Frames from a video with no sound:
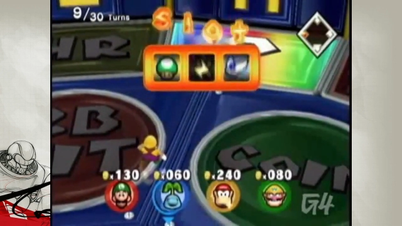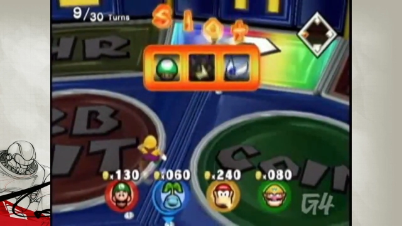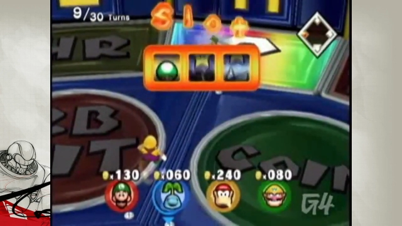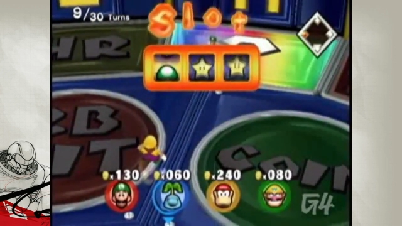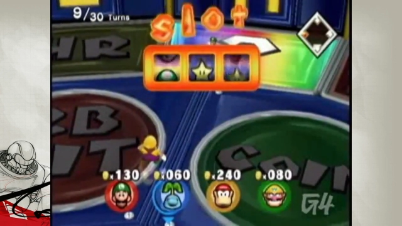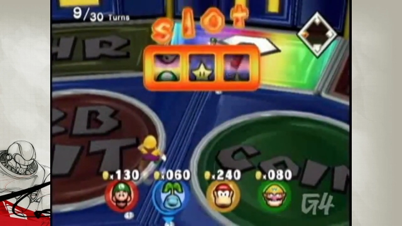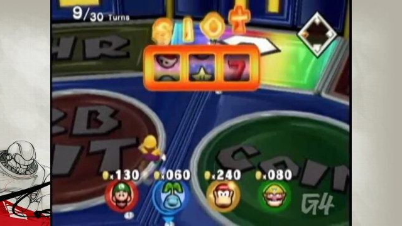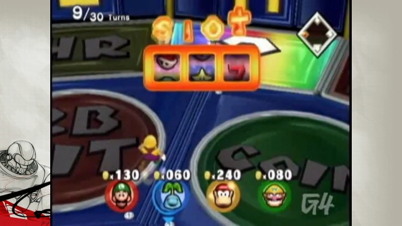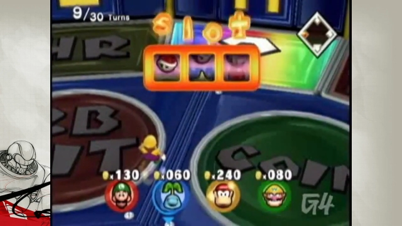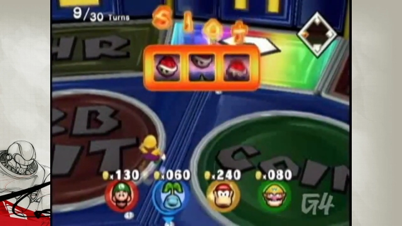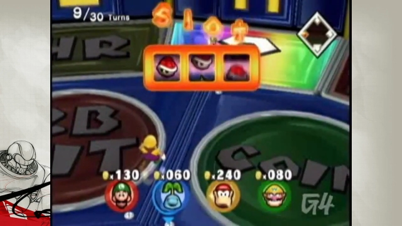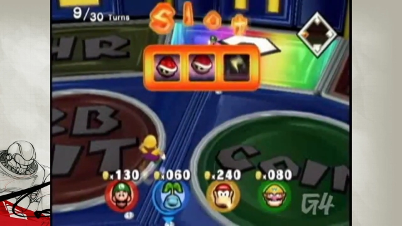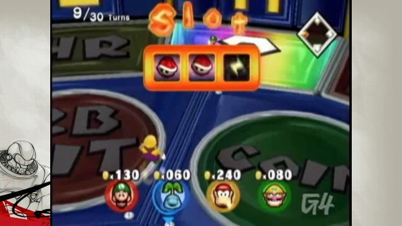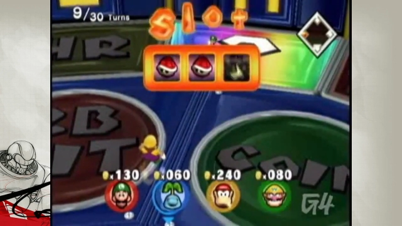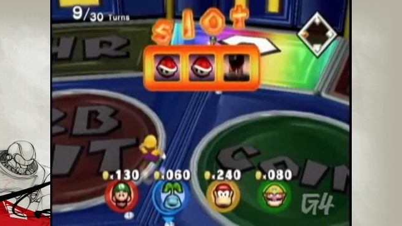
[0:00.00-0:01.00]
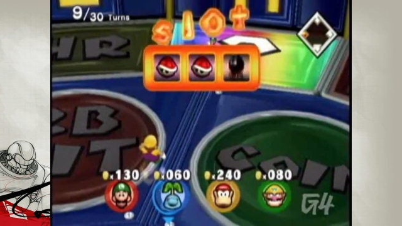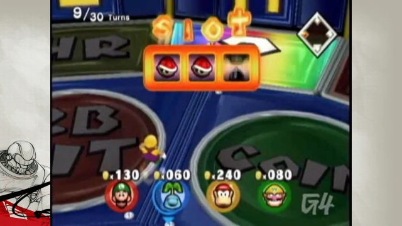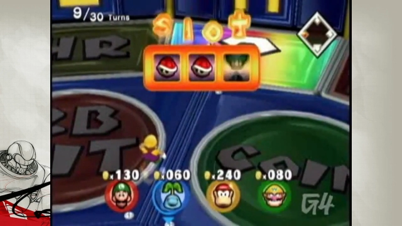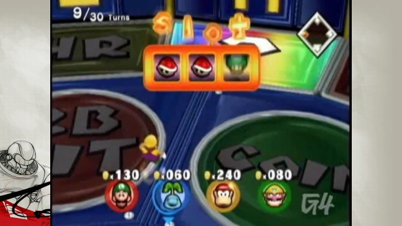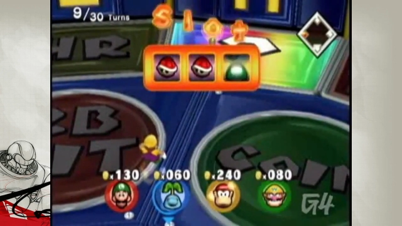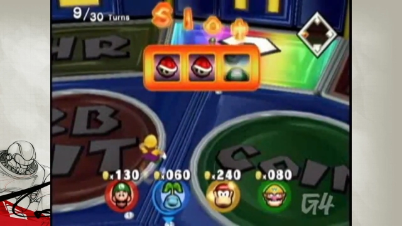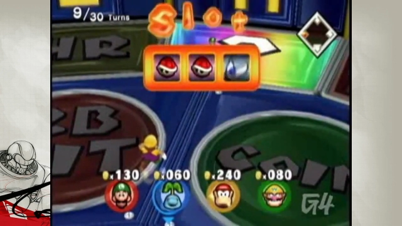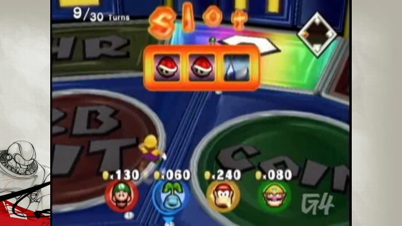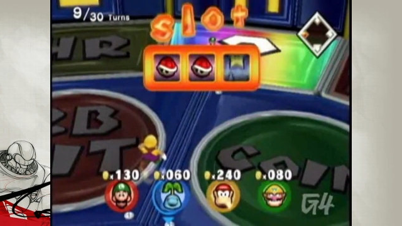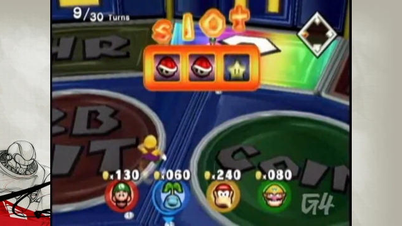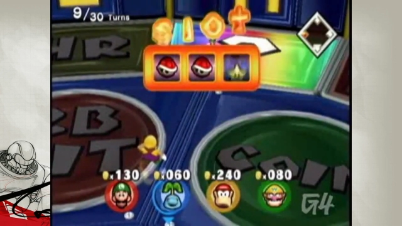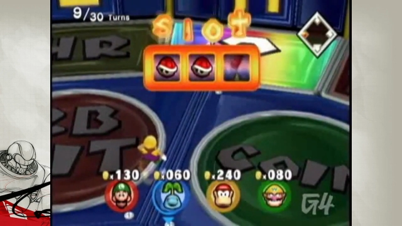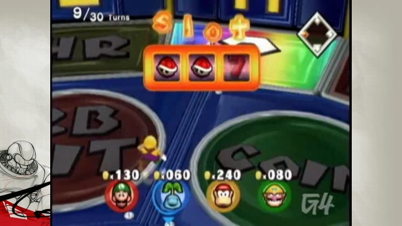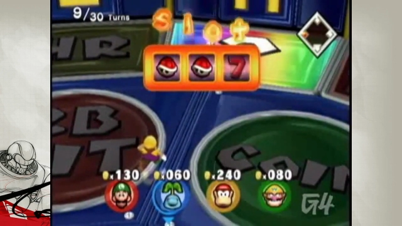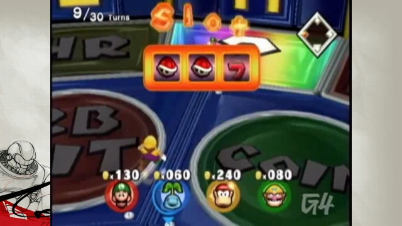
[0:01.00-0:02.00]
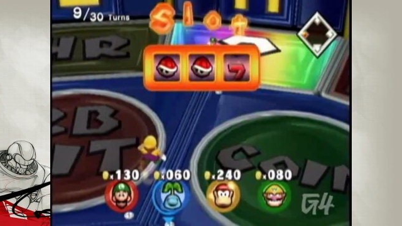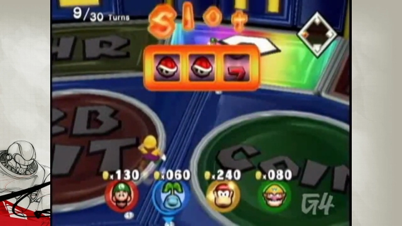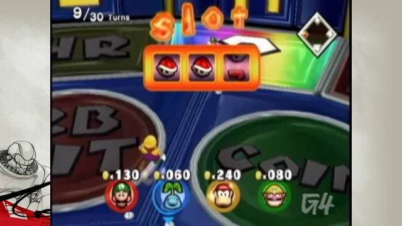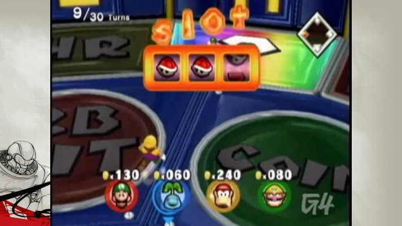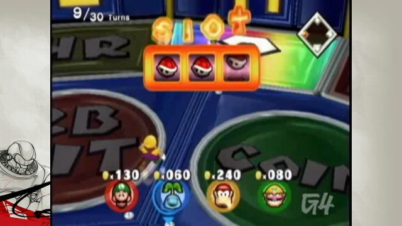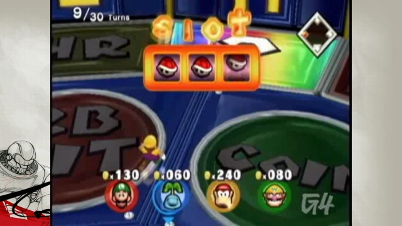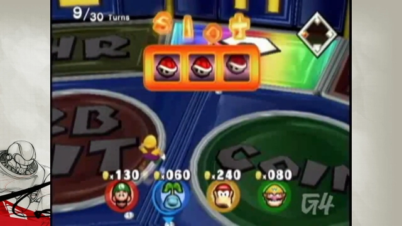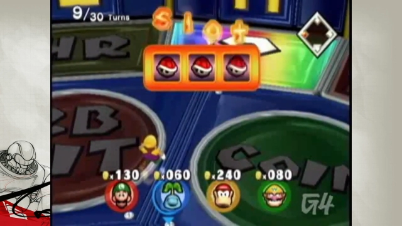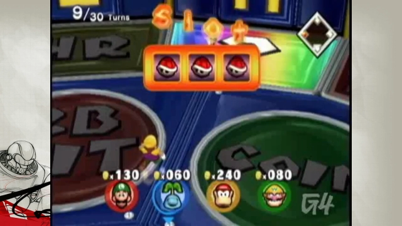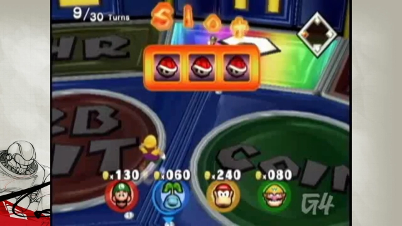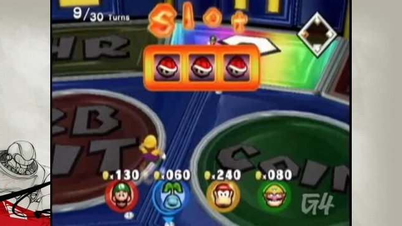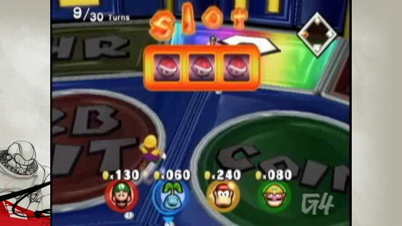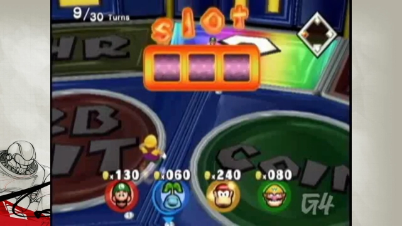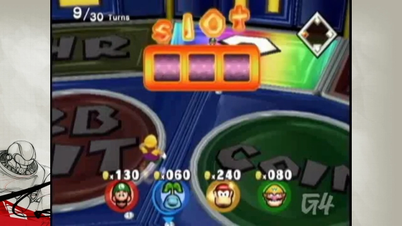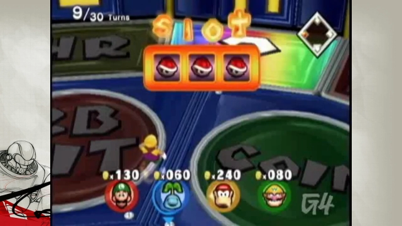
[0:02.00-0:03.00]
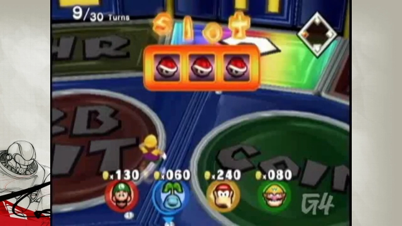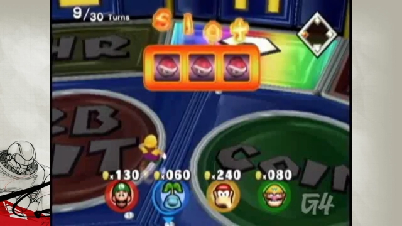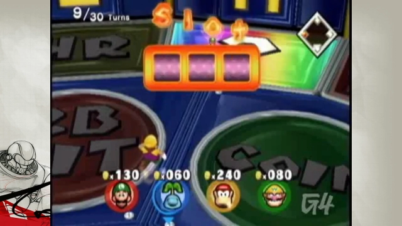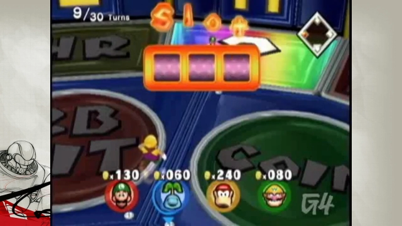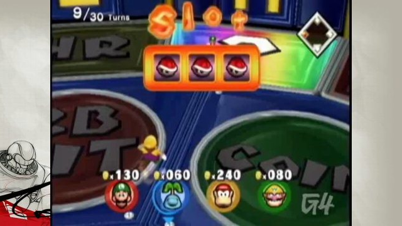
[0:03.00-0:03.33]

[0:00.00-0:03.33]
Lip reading: [unreadable: no face in view]